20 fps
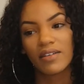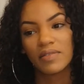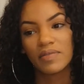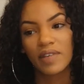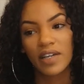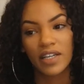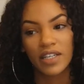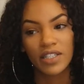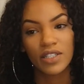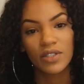
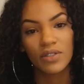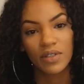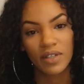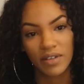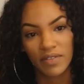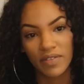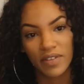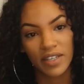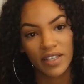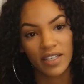very
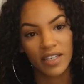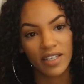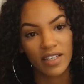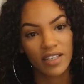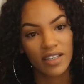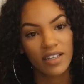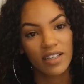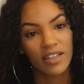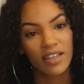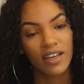
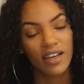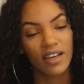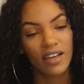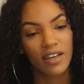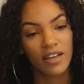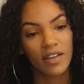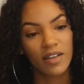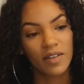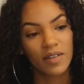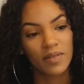driven,
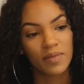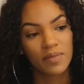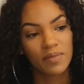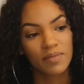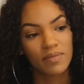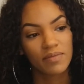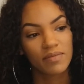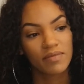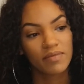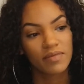
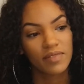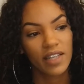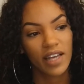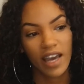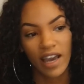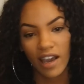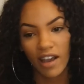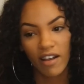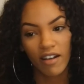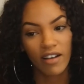
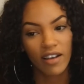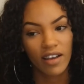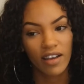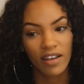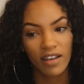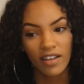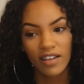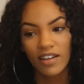caring,